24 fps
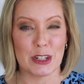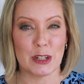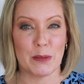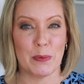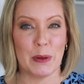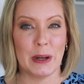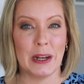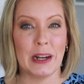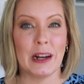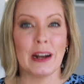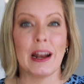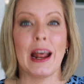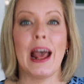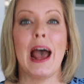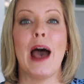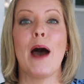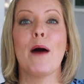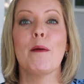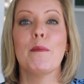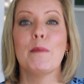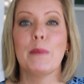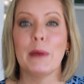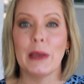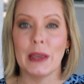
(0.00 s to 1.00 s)
depending on
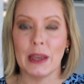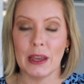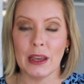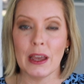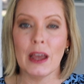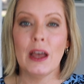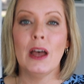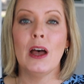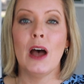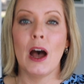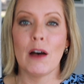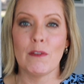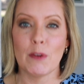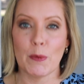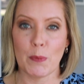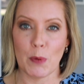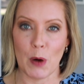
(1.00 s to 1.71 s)
how big of a